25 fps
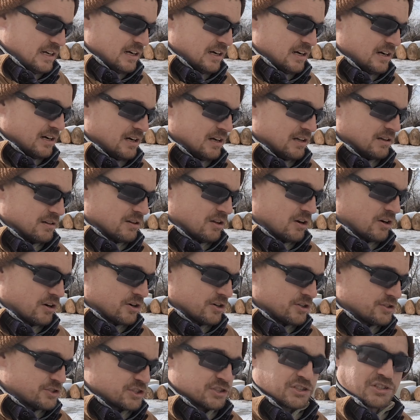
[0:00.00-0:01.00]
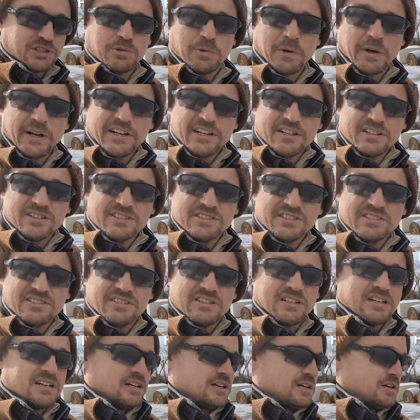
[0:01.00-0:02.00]
Large
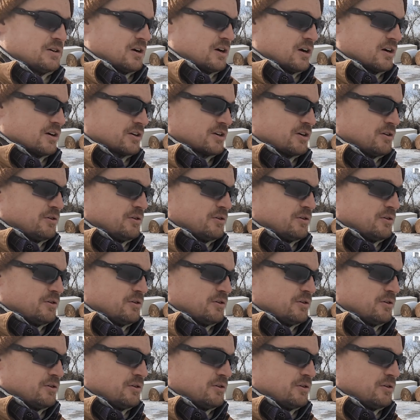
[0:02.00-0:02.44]
squares are